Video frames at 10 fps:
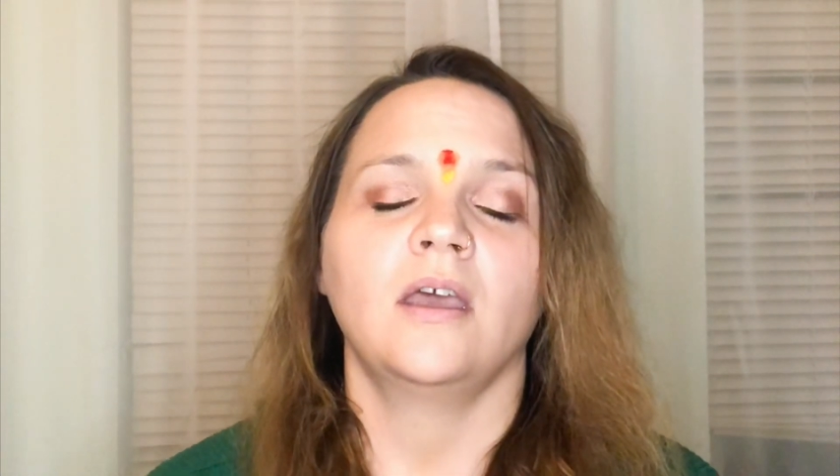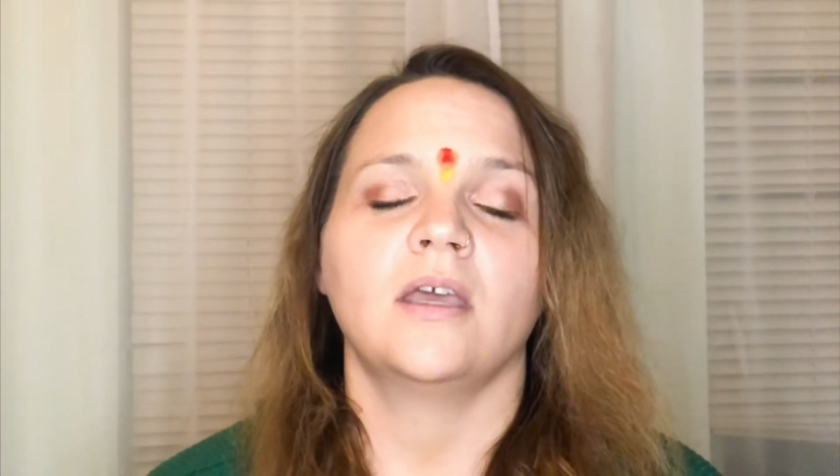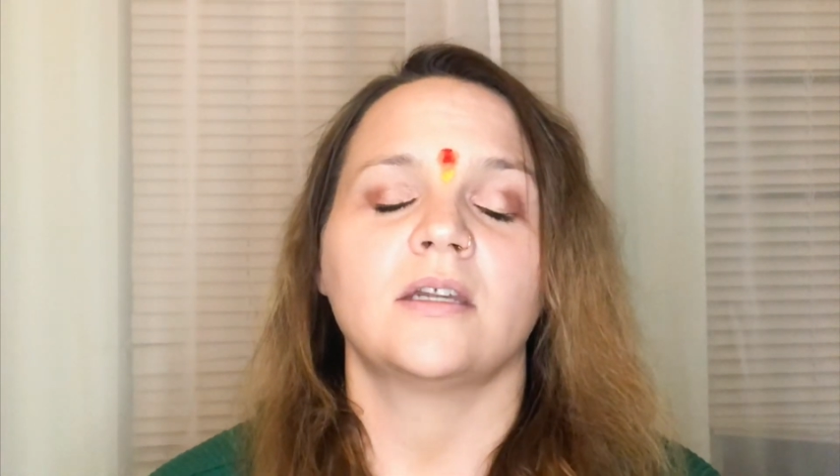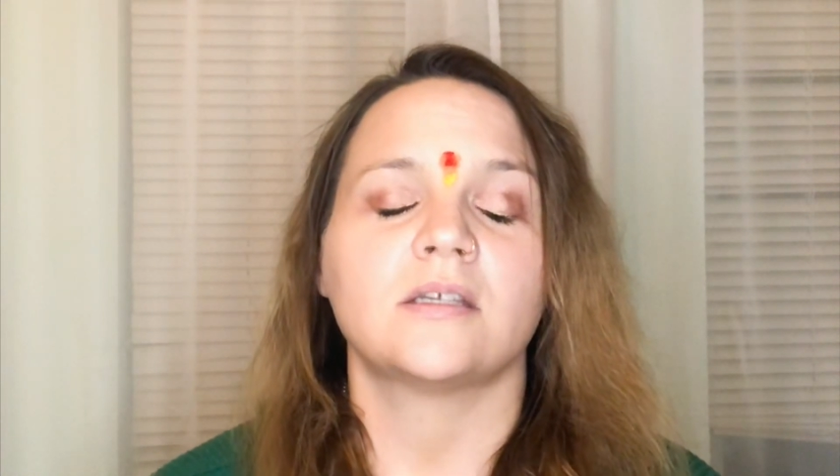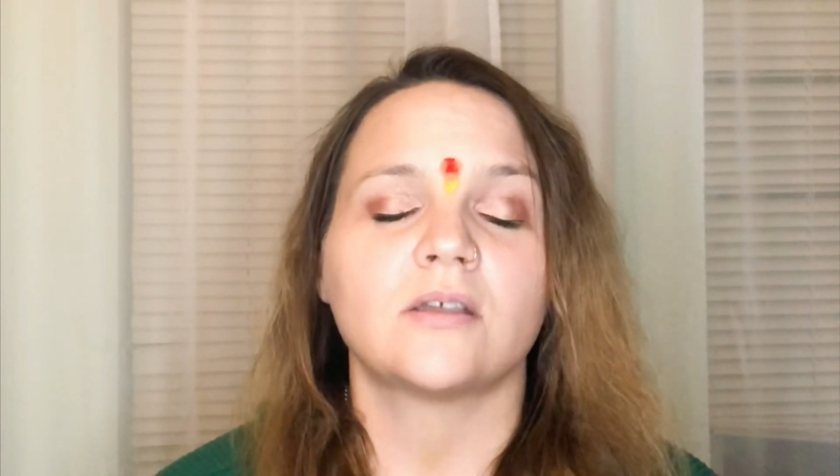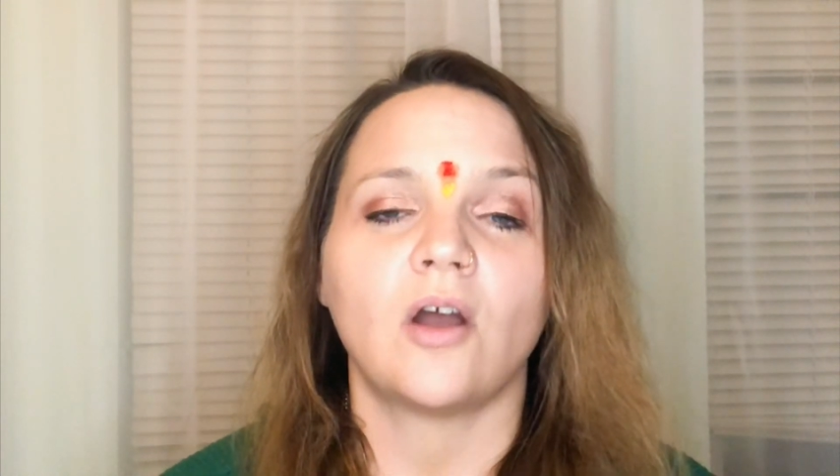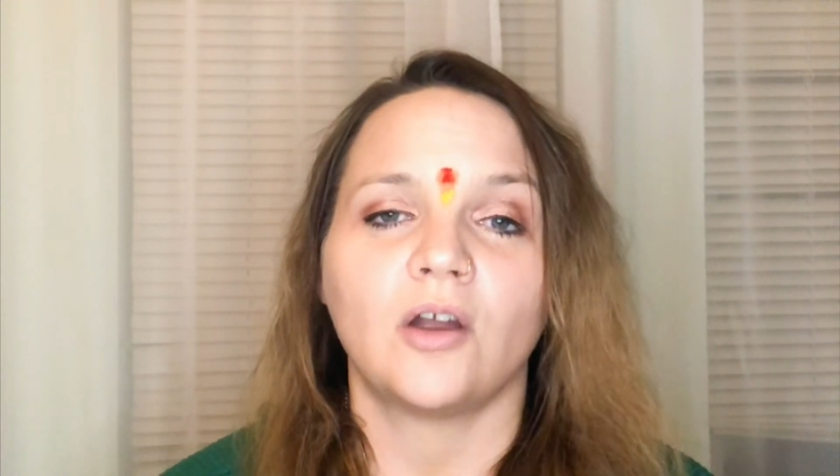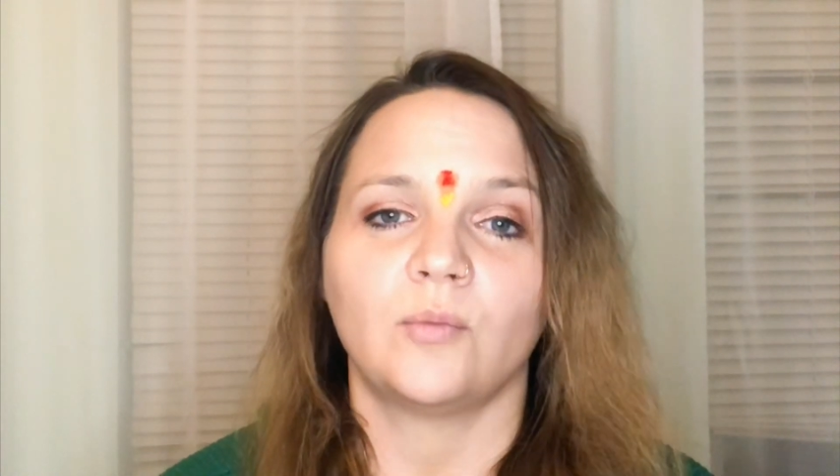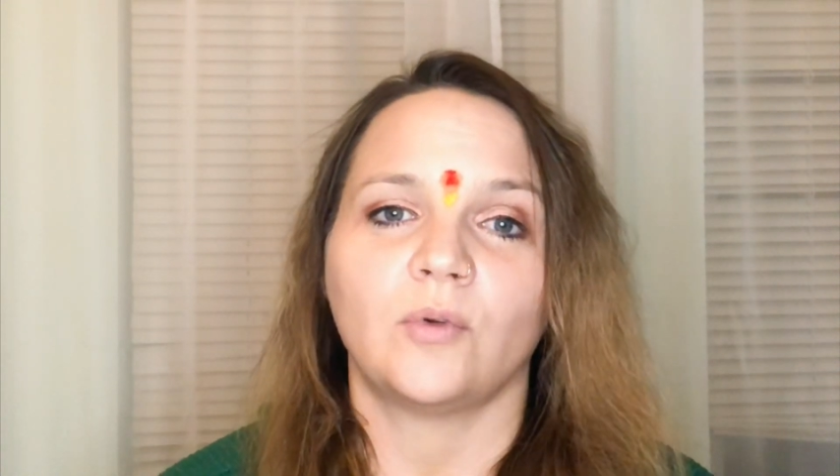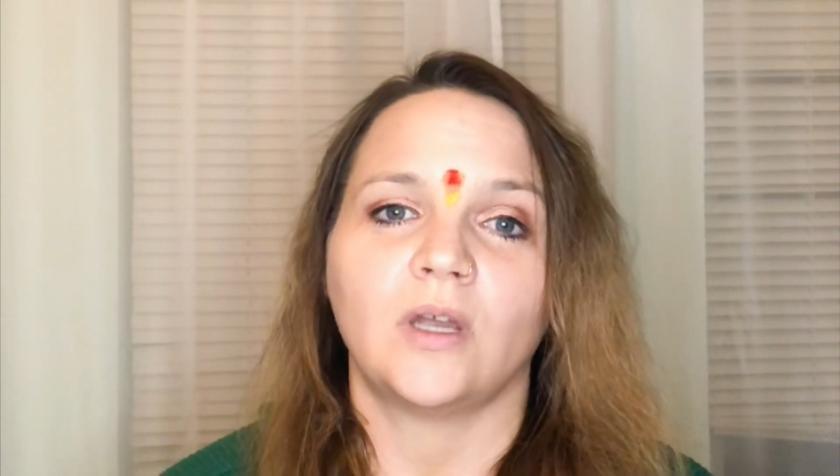It is
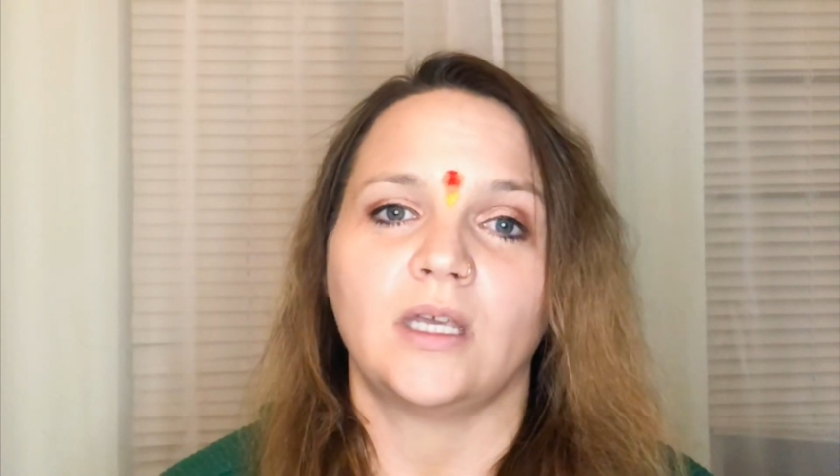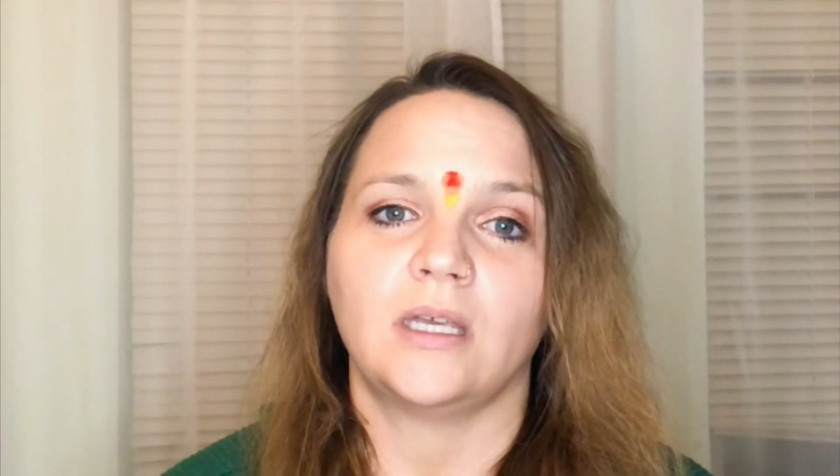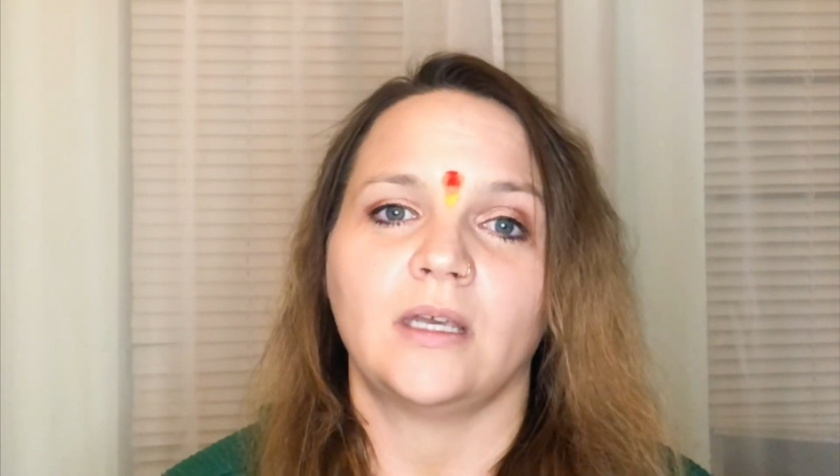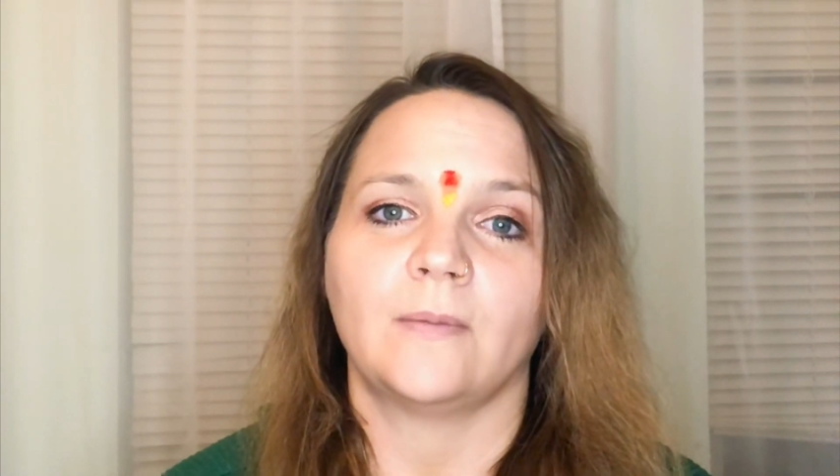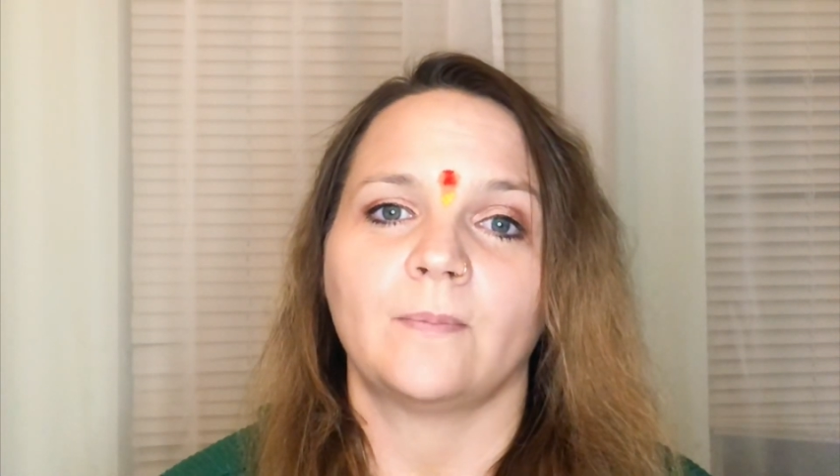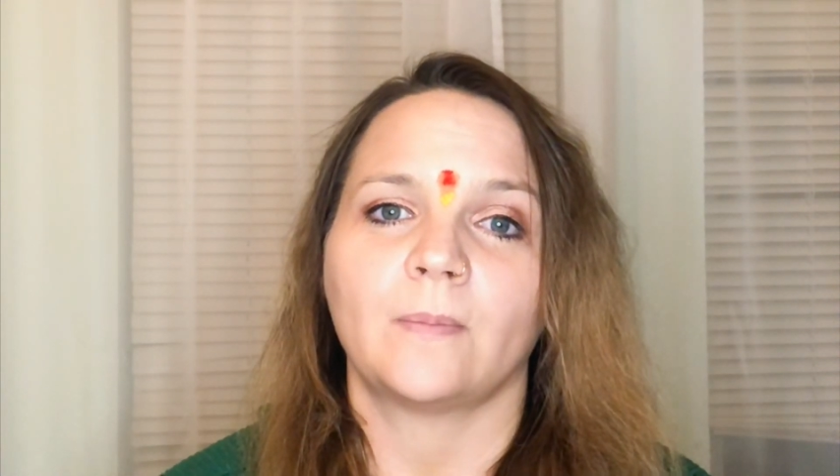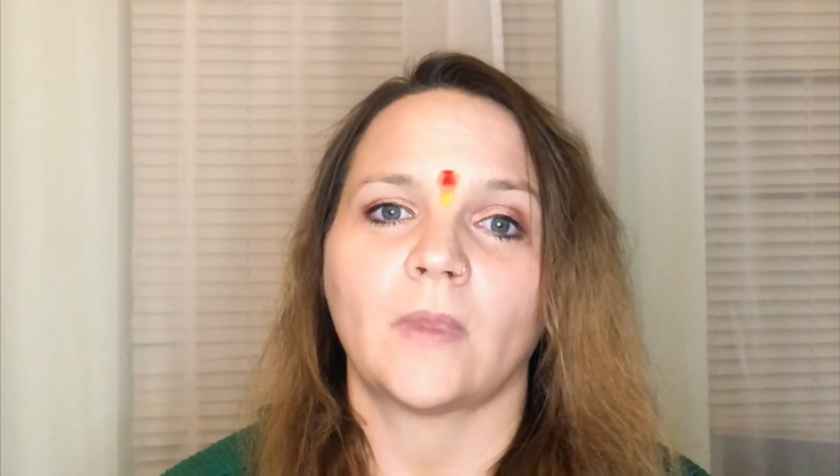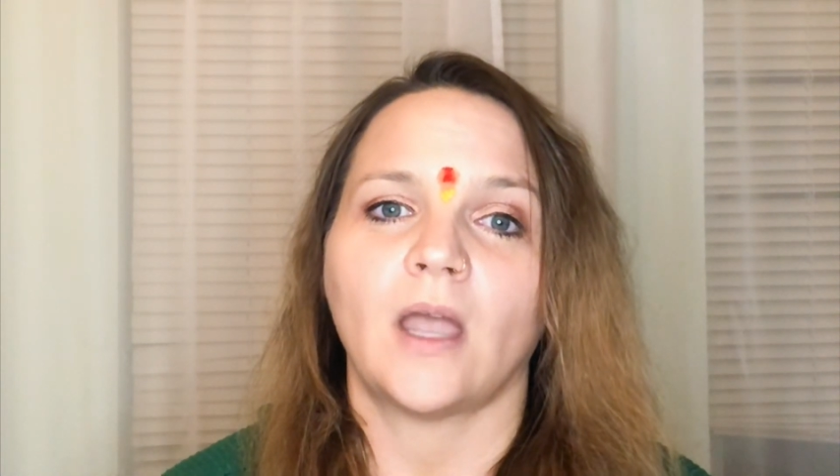heartbreaking.